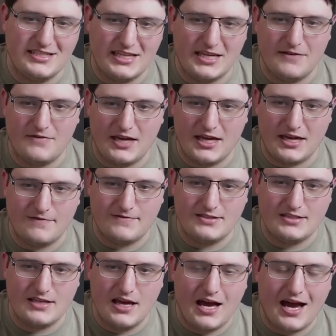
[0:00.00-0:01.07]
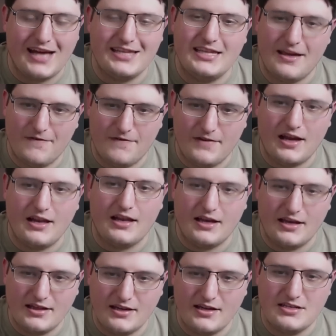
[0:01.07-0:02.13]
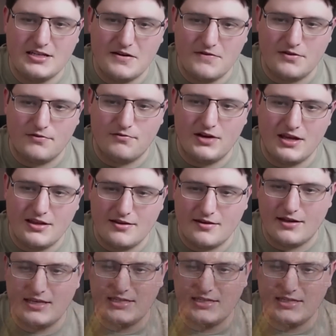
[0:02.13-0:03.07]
to give gifts. I like the idea of the wreath on